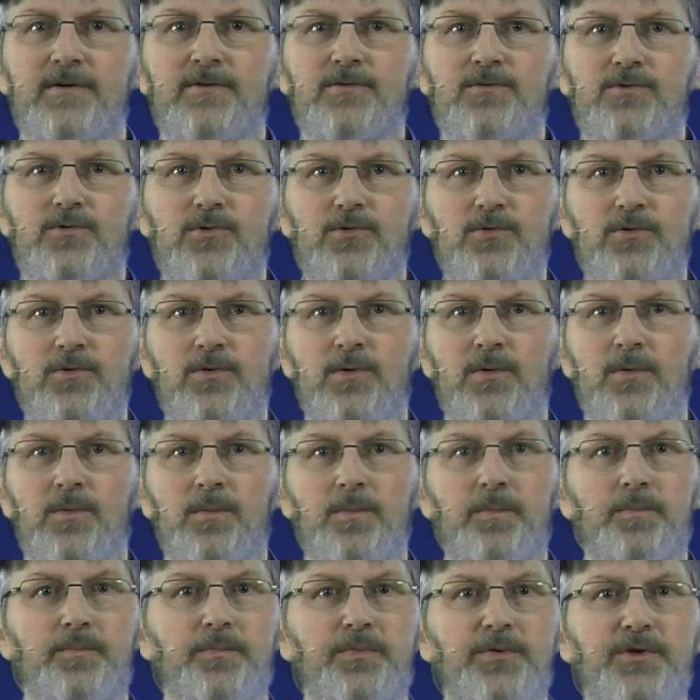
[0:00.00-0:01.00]
to
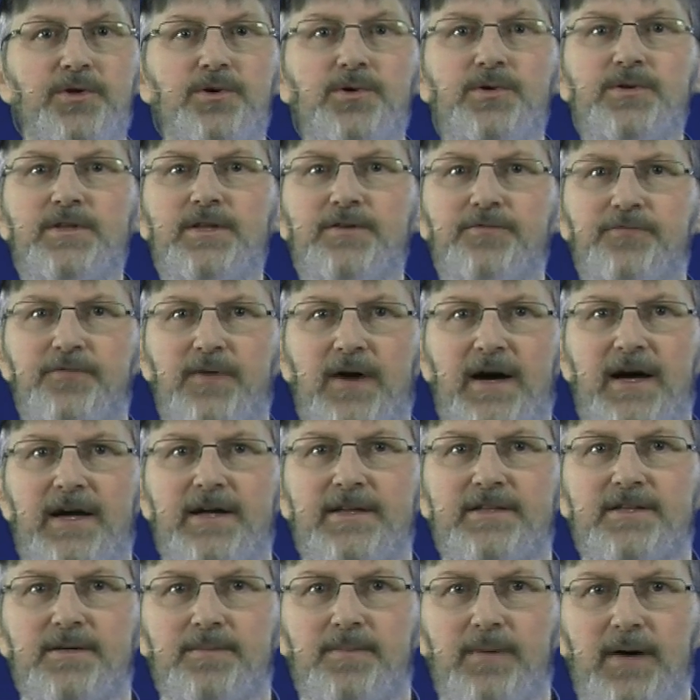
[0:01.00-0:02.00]

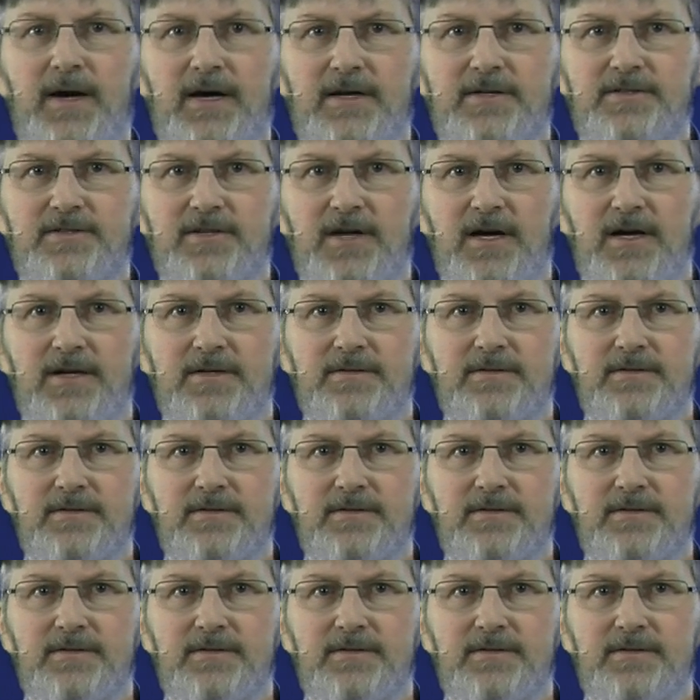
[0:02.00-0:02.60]
beautify the bar chart.